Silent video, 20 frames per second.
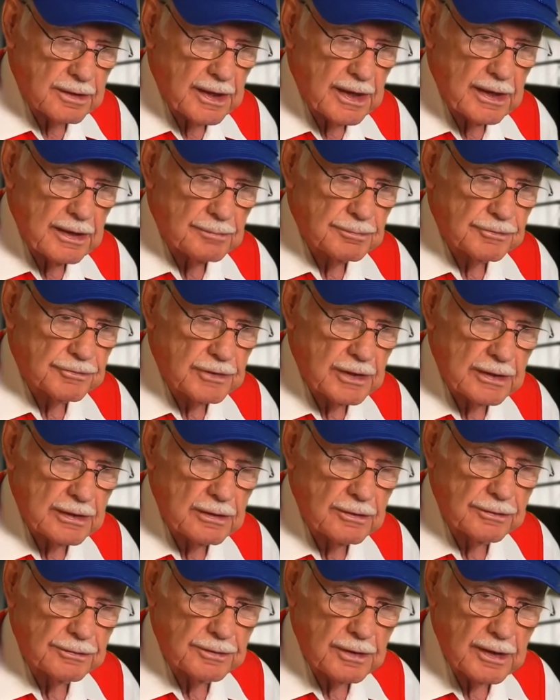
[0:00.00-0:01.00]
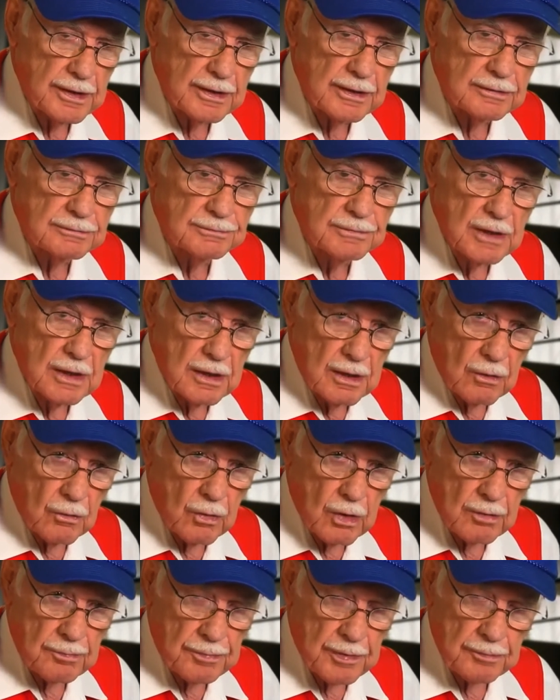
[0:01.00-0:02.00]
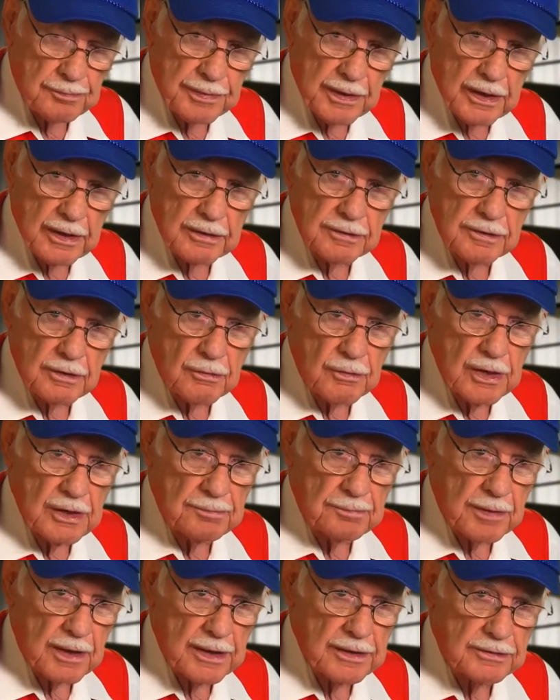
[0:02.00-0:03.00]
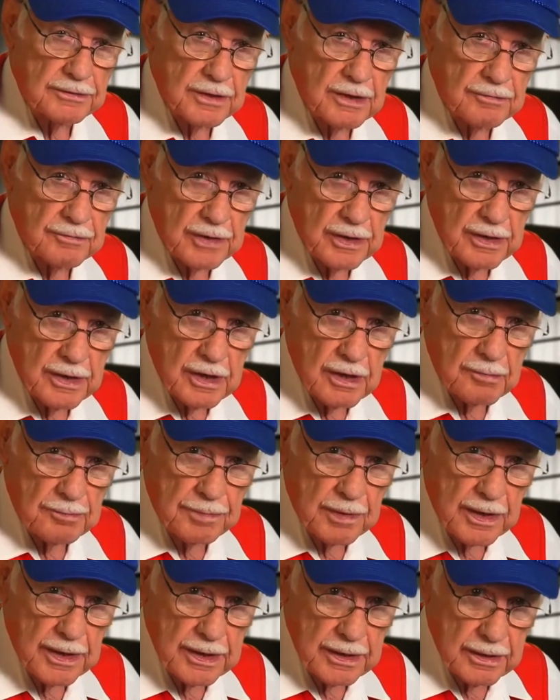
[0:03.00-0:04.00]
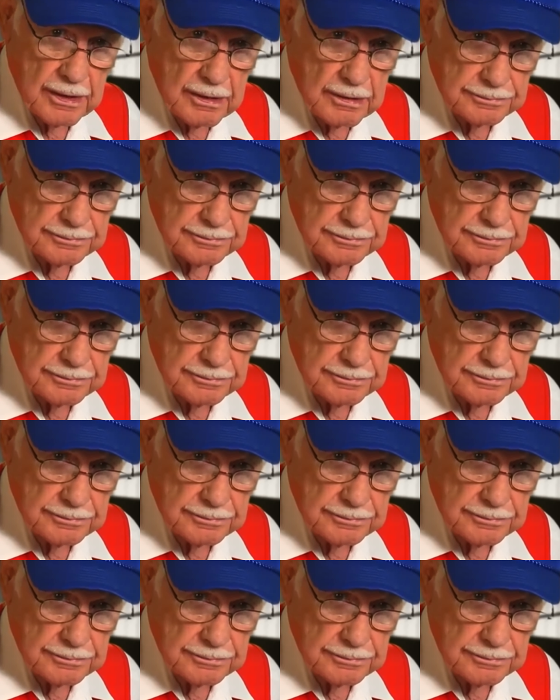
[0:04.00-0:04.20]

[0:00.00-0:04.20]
at him and said, "Lieutenant, we're prepared to replace every airplane